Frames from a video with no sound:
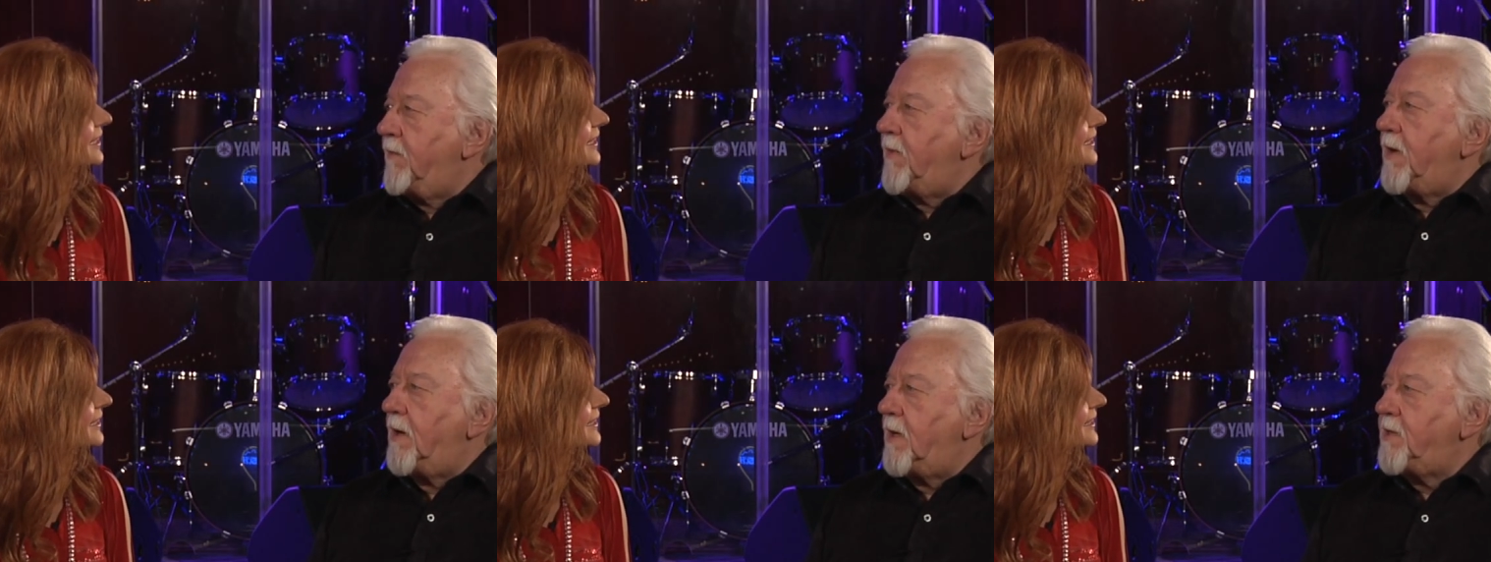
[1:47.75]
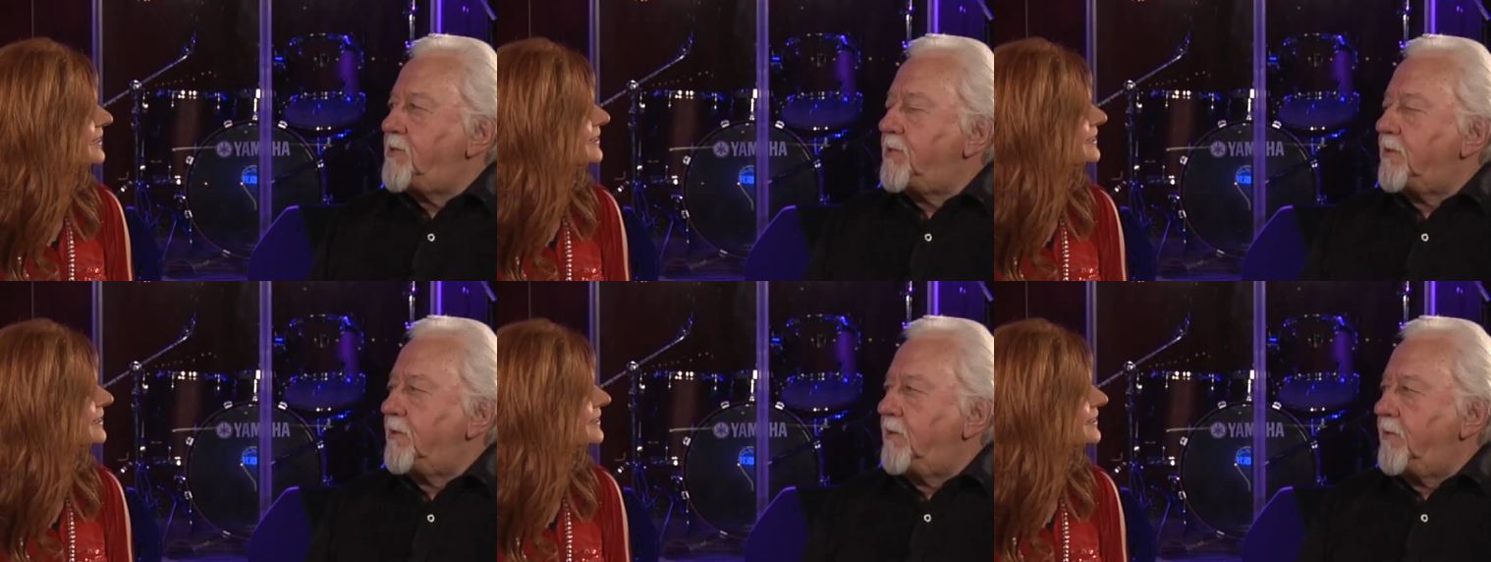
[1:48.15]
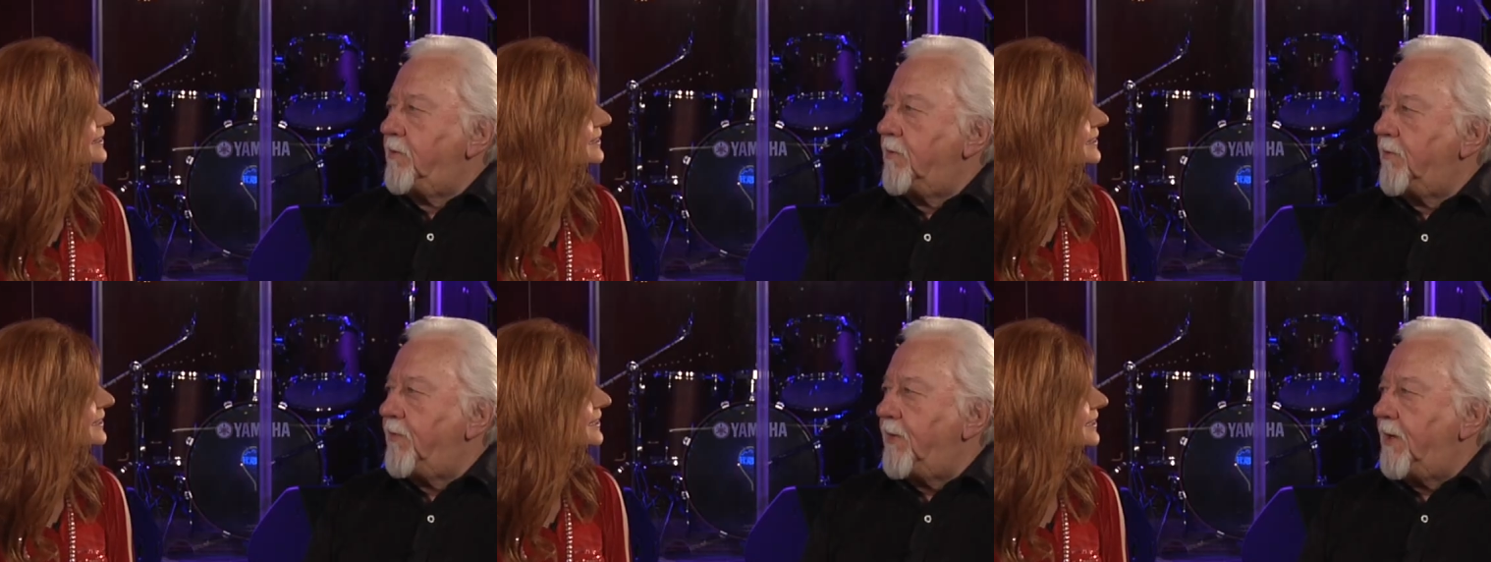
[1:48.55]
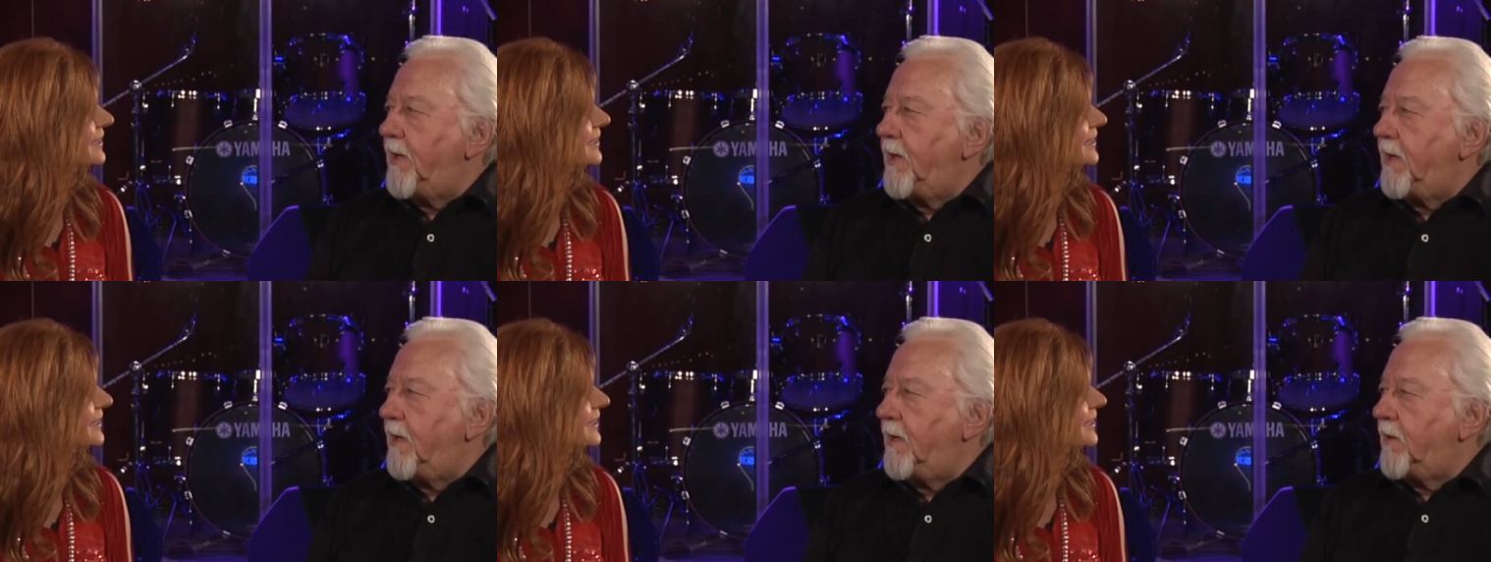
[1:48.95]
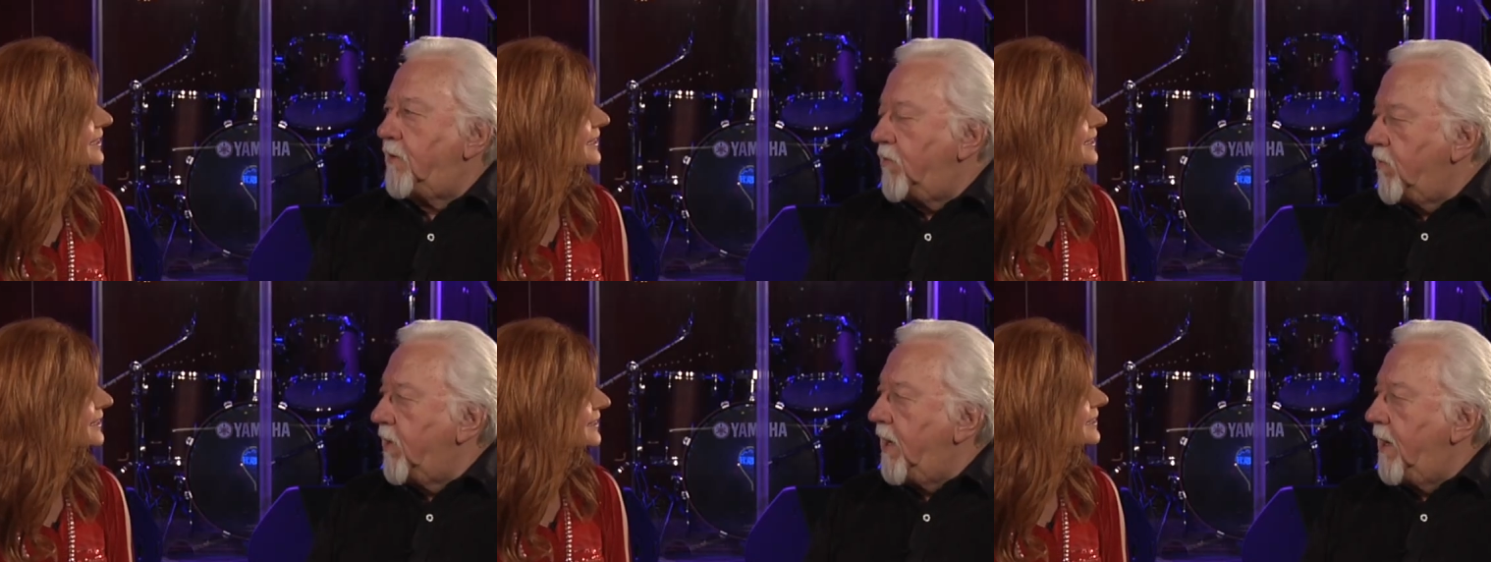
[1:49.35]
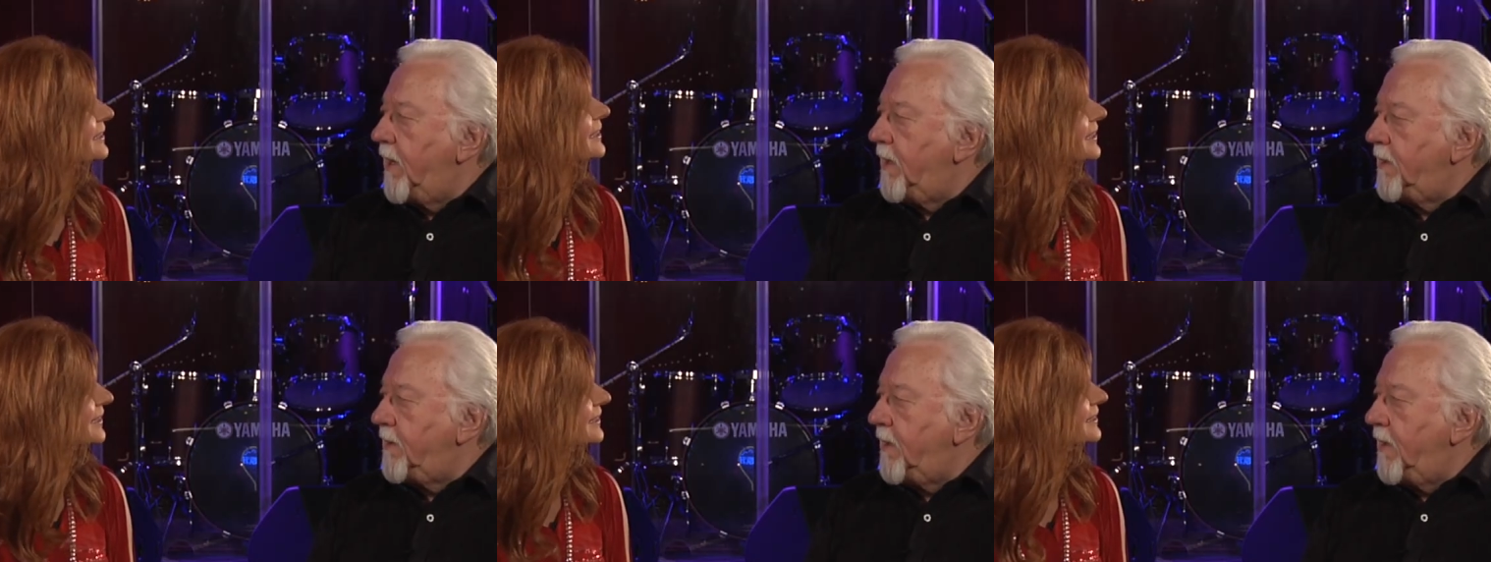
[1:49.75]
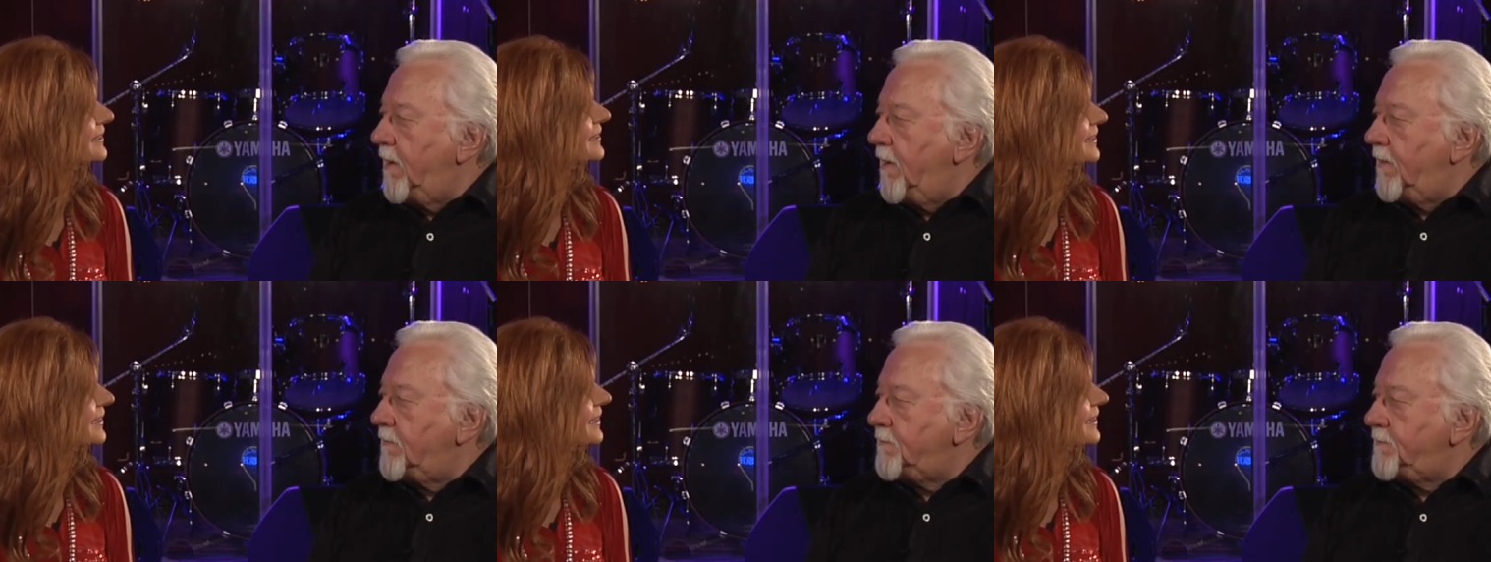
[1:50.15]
they let you do your thing and create, yeah.